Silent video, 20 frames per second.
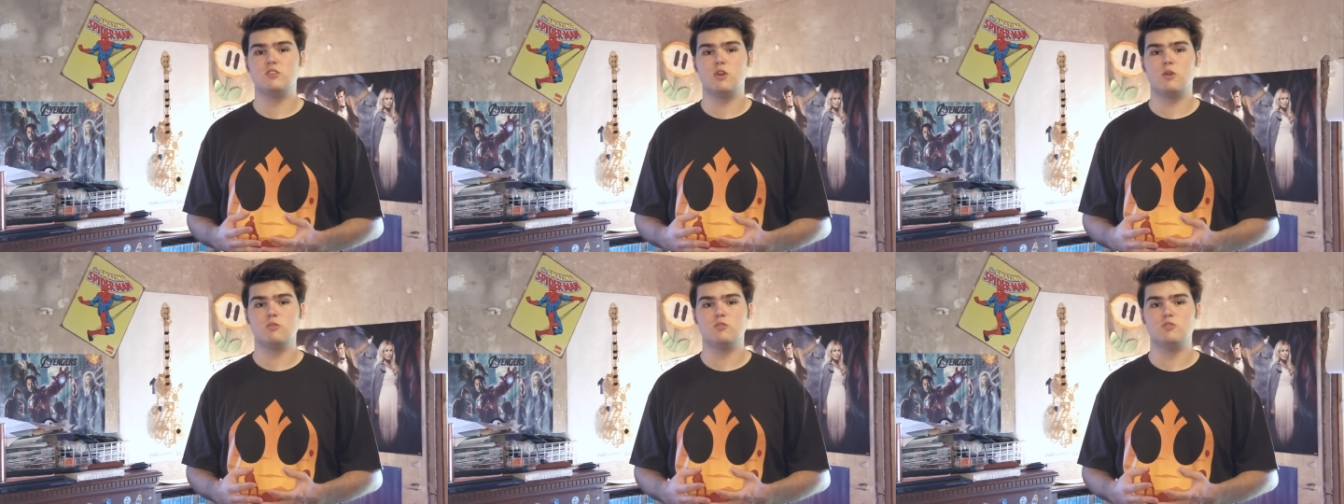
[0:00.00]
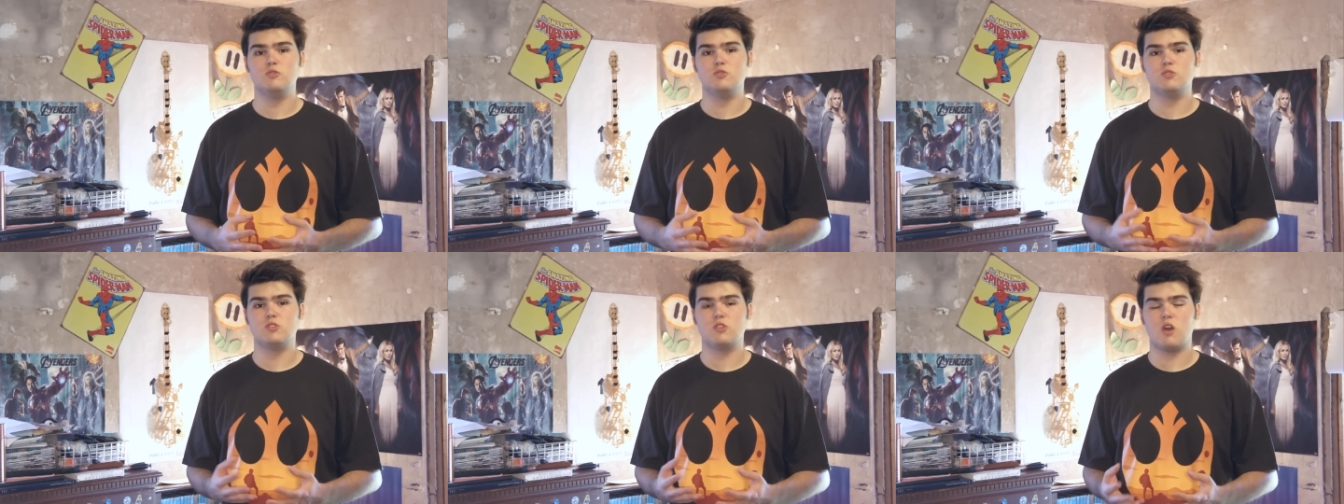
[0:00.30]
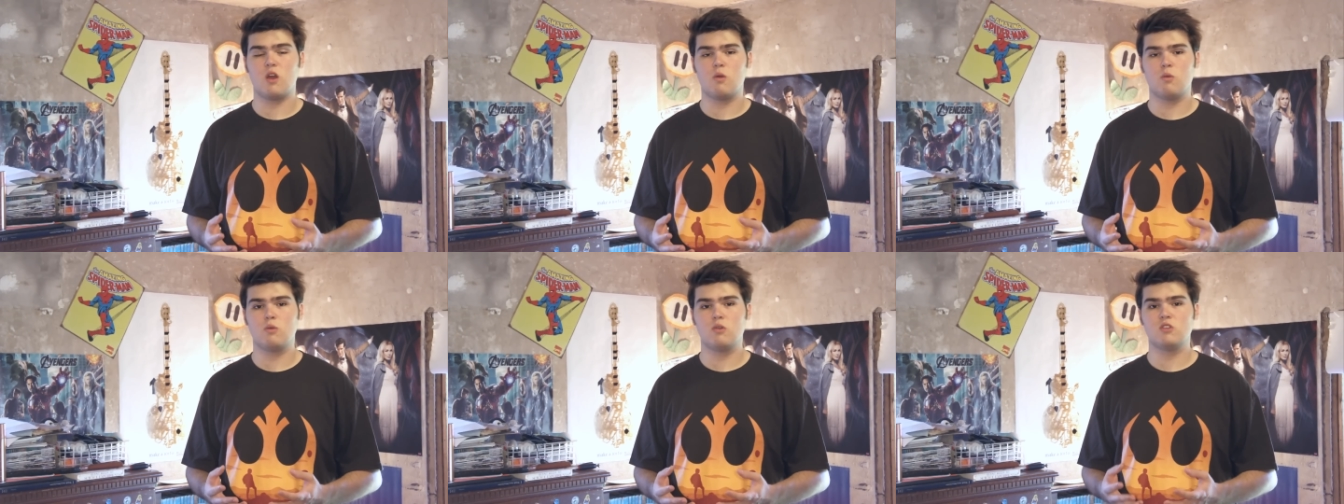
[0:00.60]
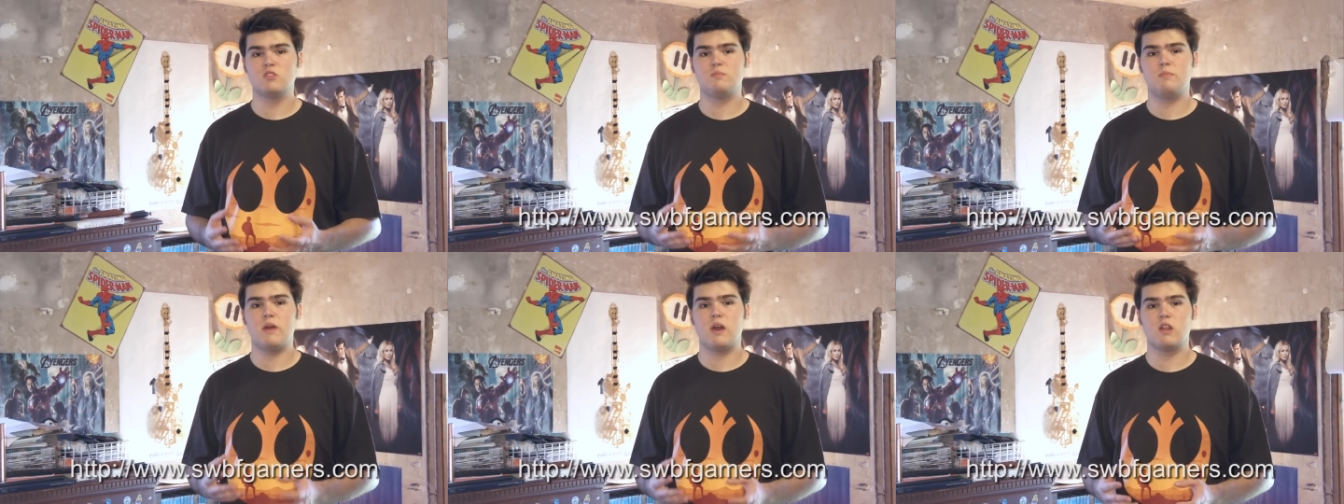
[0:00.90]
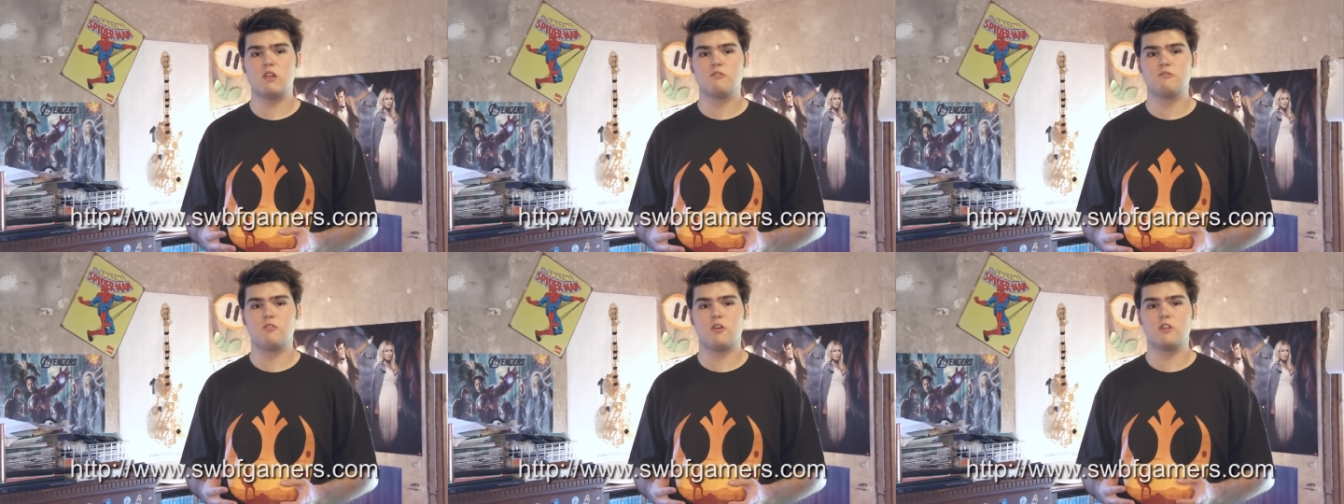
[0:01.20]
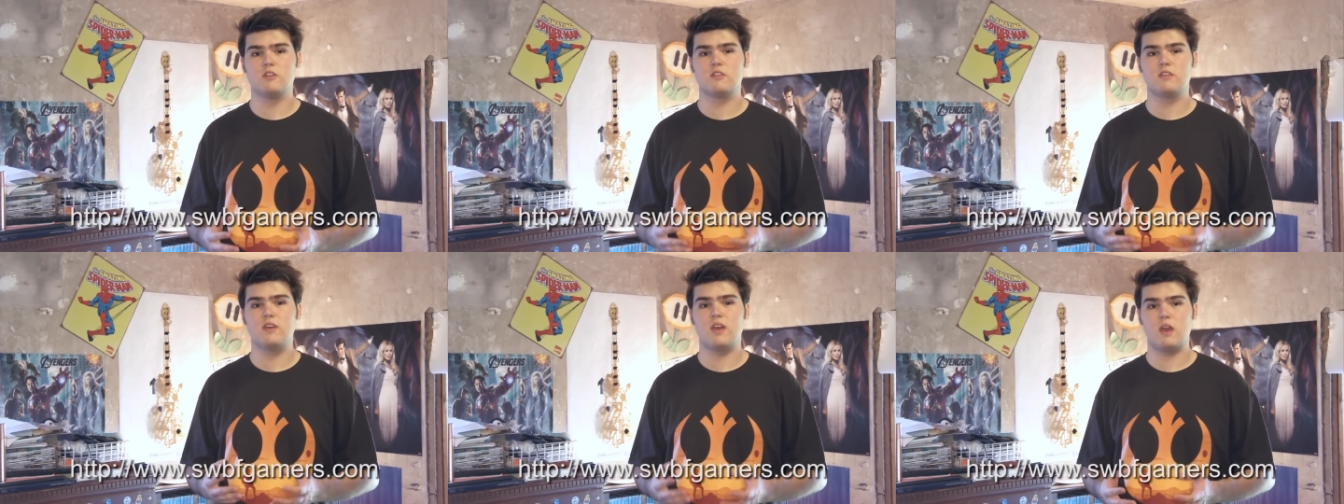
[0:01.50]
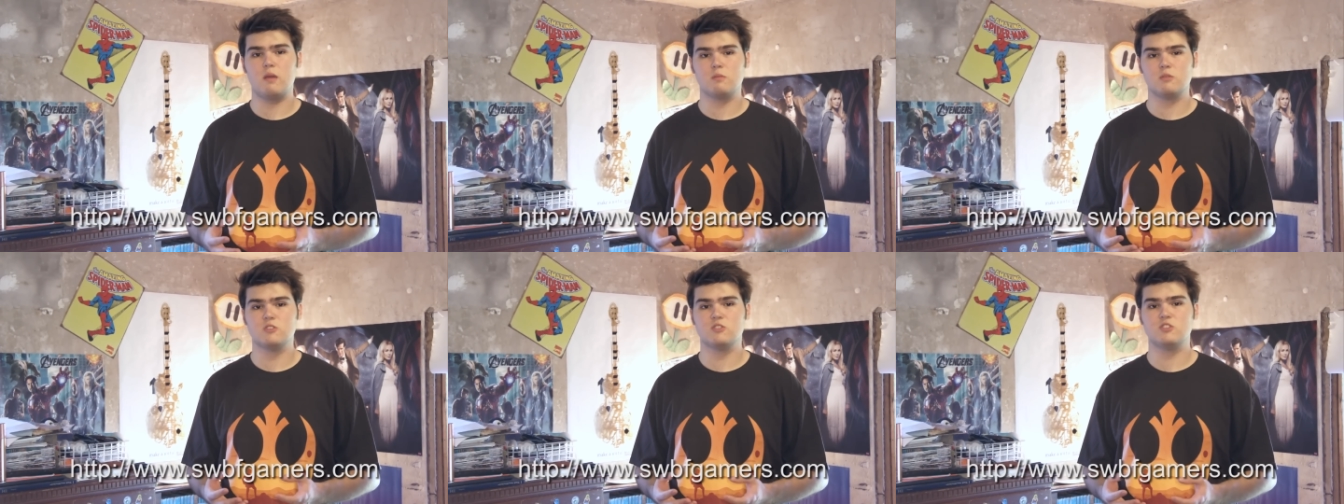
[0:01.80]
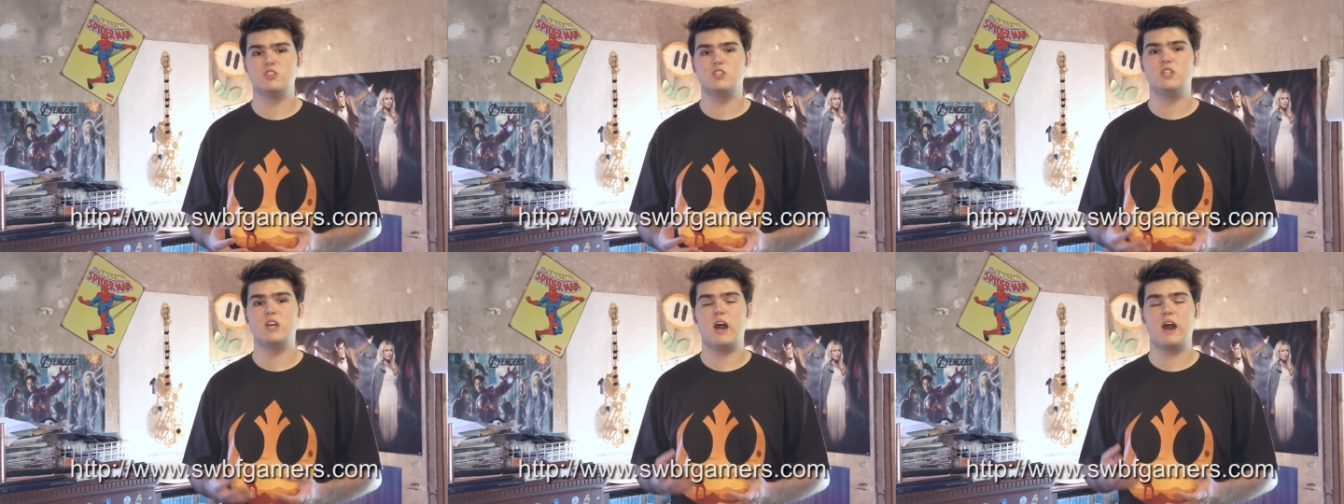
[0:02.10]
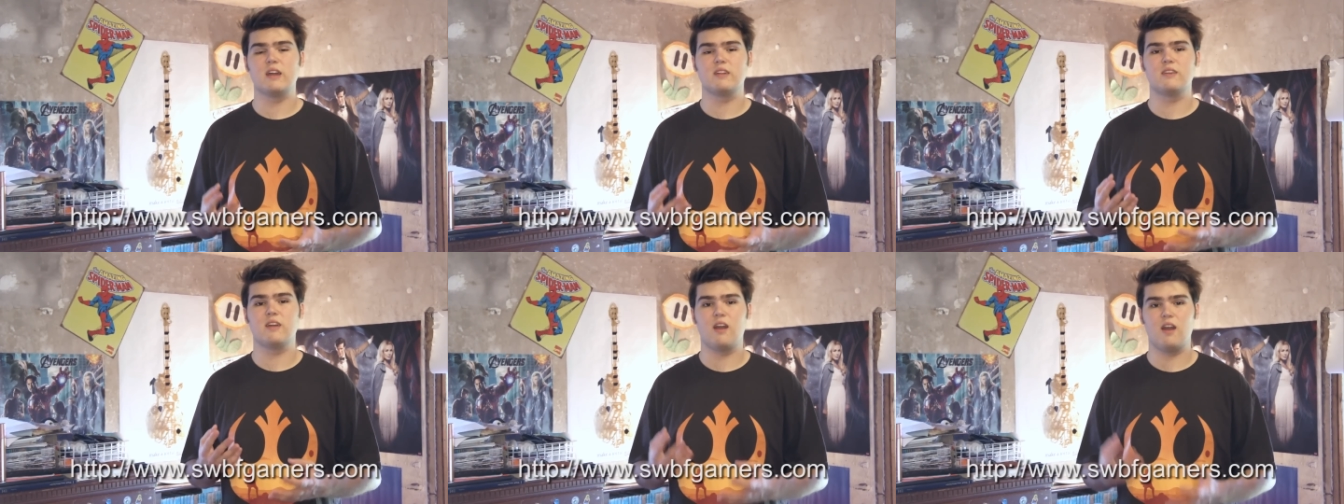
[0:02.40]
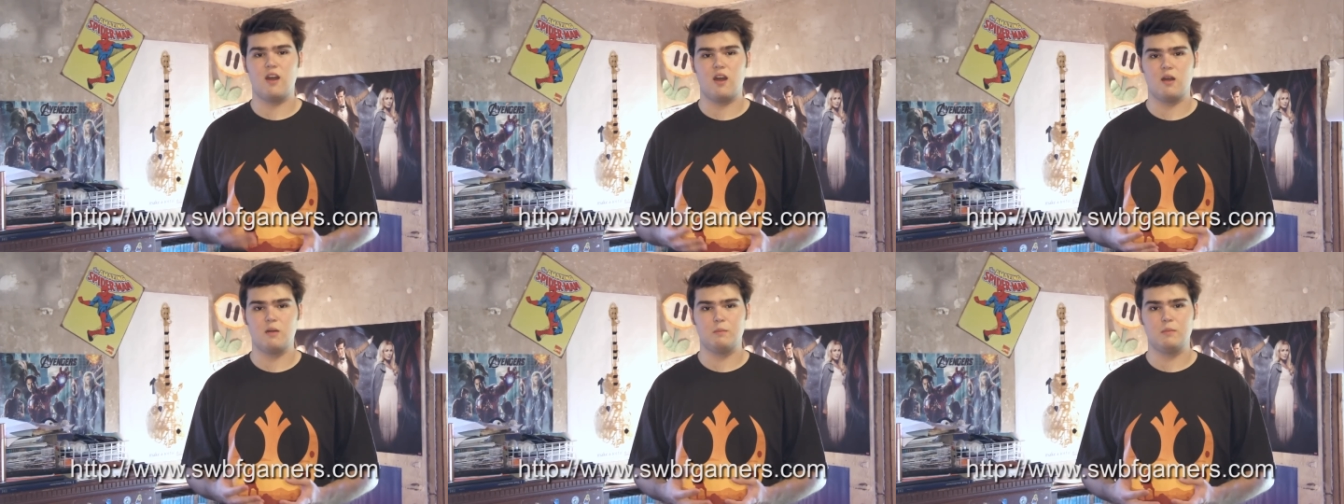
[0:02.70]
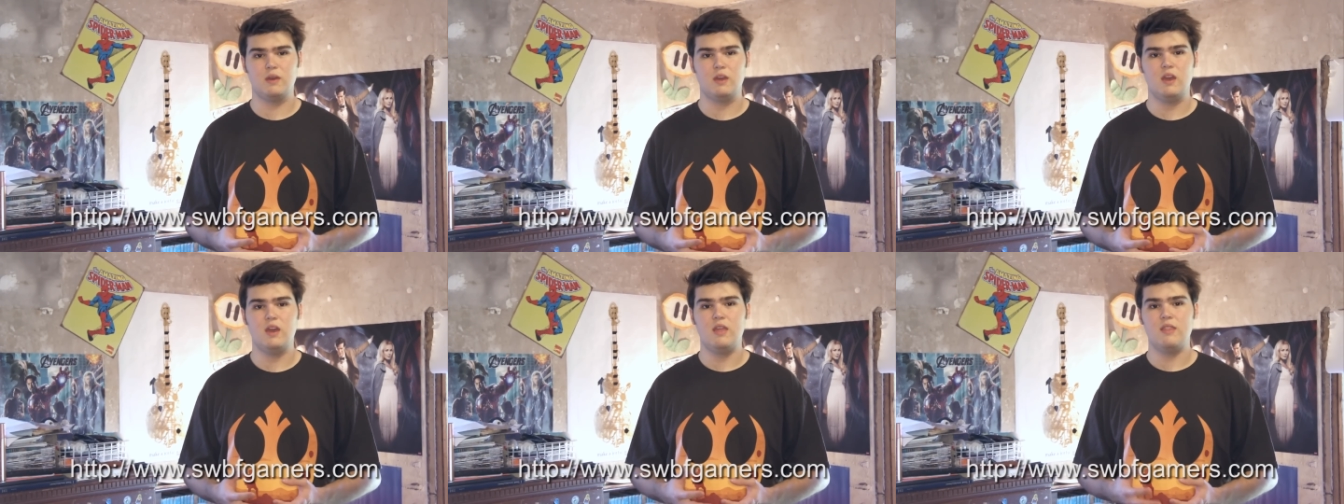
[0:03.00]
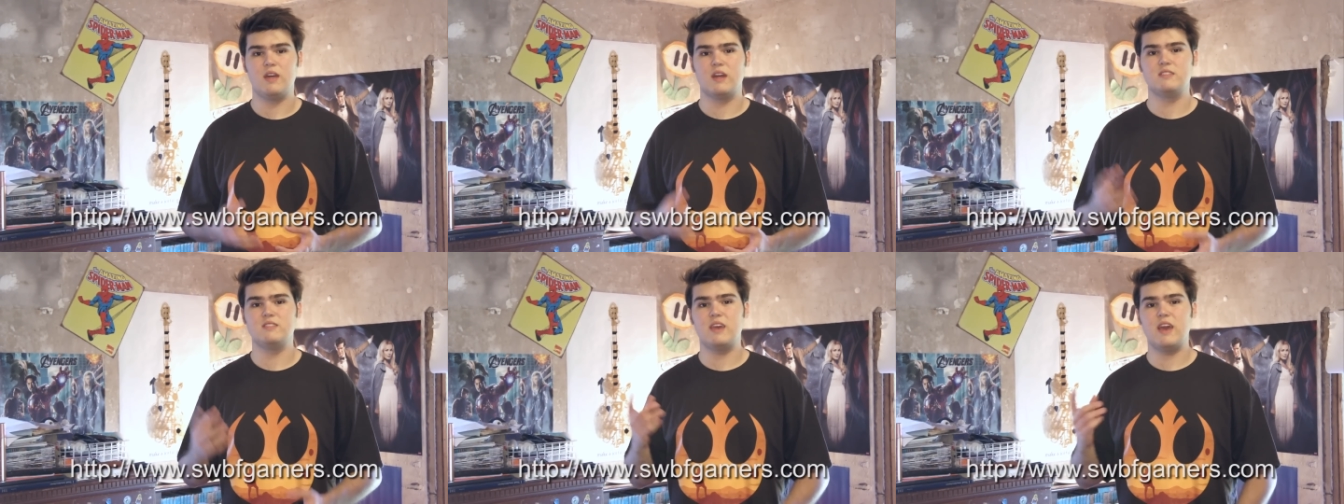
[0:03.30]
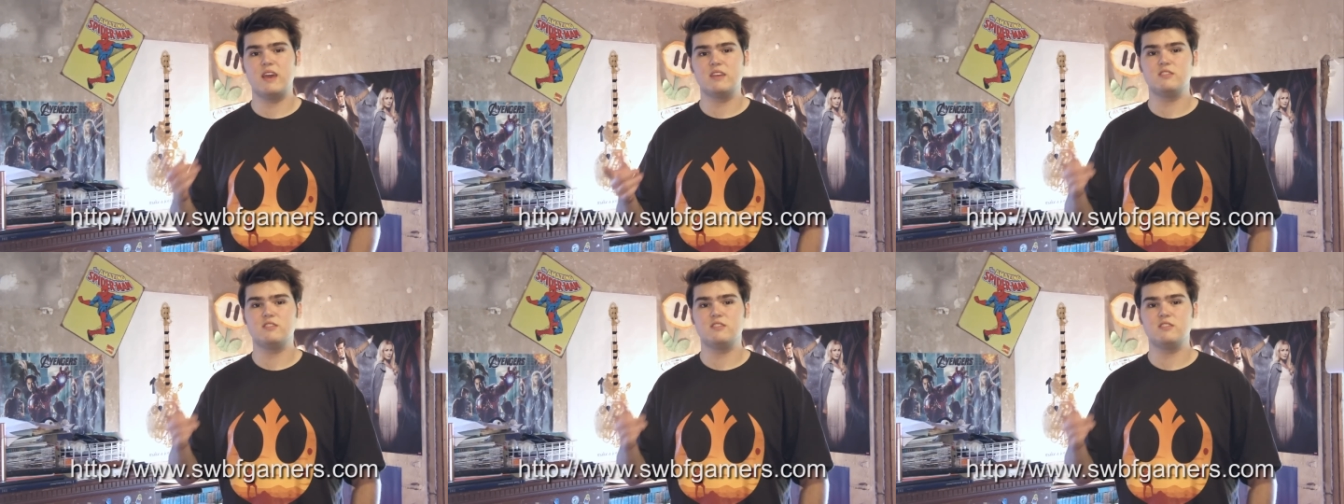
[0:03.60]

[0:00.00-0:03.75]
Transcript: to go to StarWarsBattlefrontGamers.com. That's